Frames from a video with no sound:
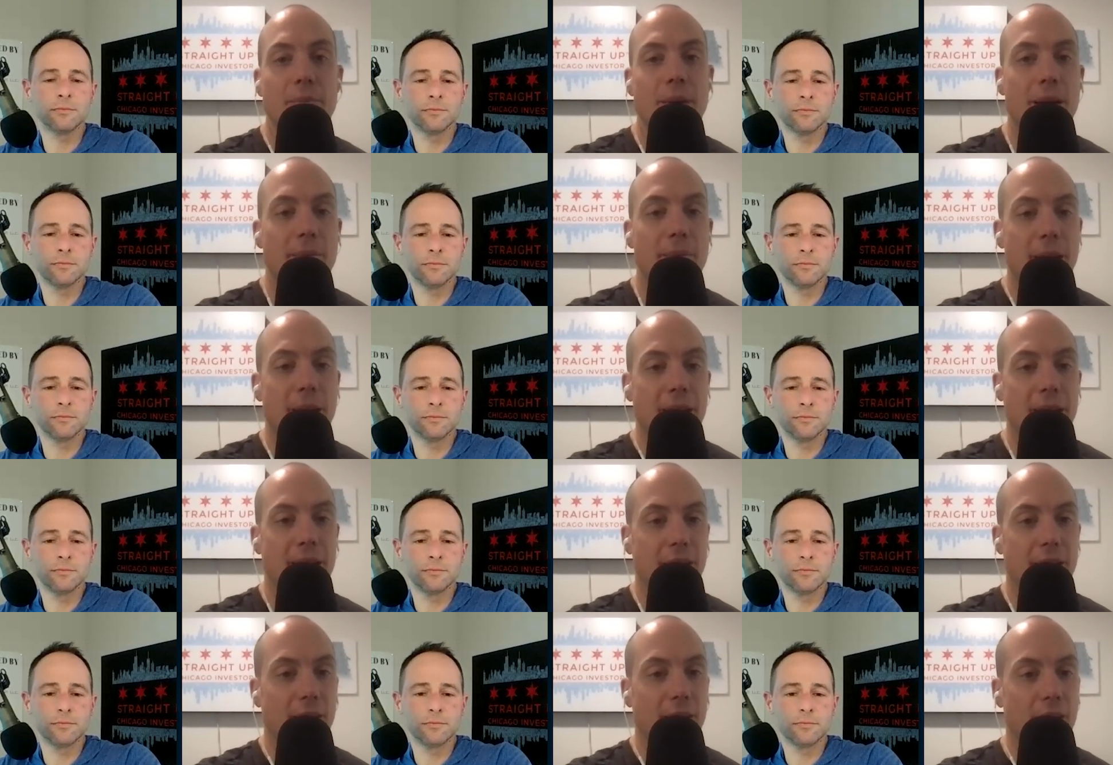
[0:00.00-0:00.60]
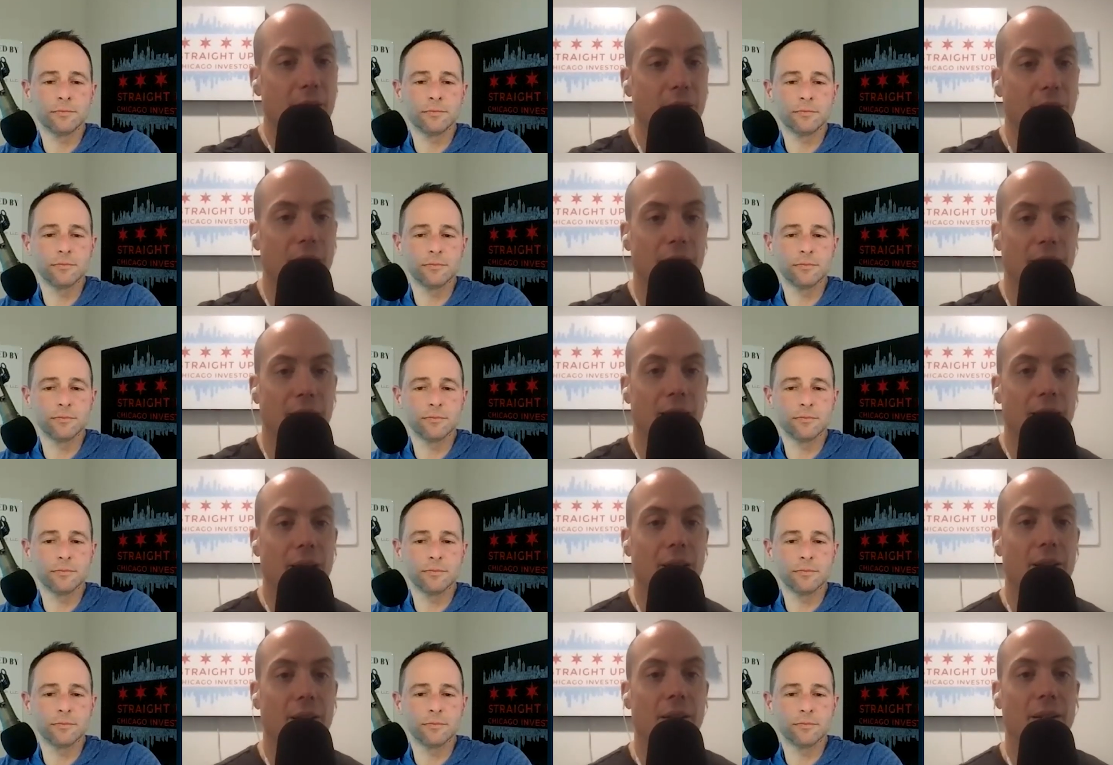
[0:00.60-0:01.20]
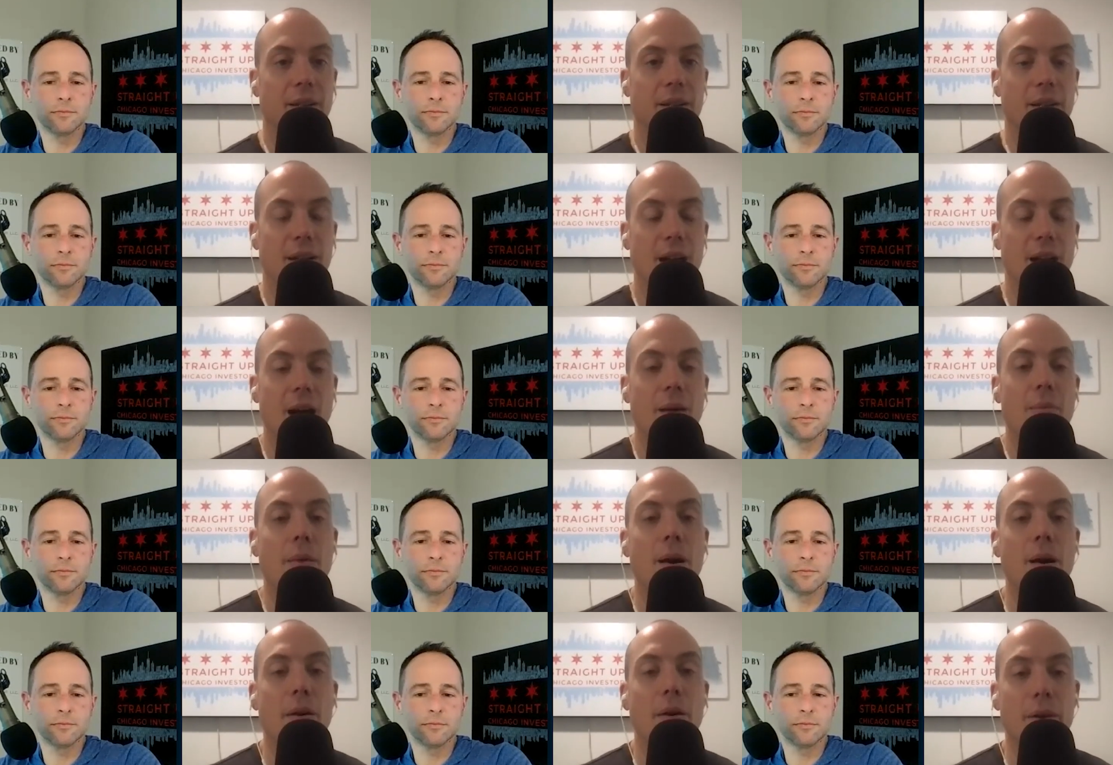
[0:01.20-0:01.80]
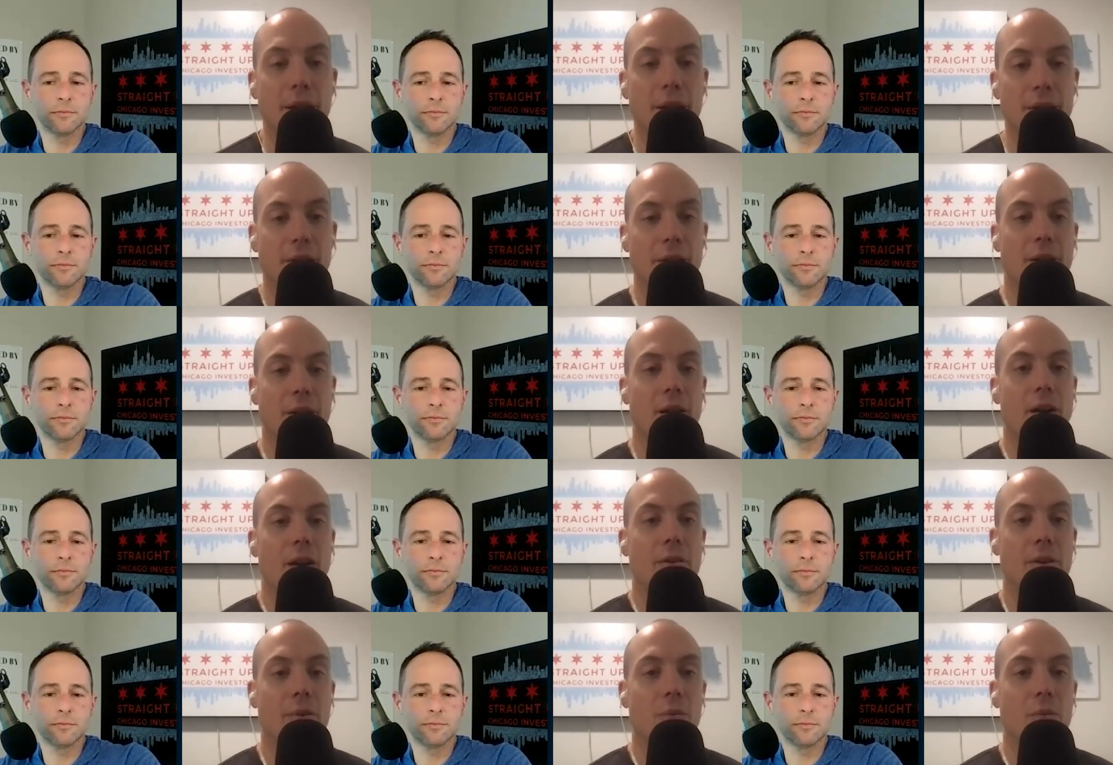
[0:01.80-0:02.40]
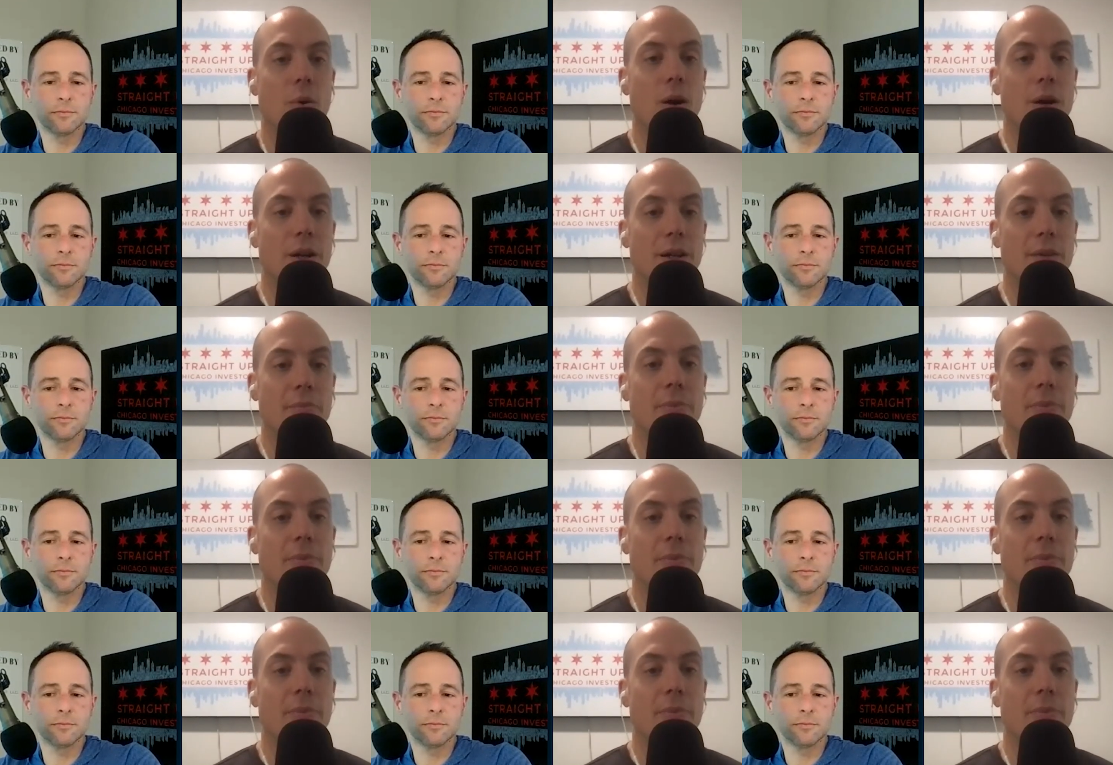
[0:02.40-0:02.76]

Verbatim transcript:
Speaker 1: my backyard, like I'm already there, already walking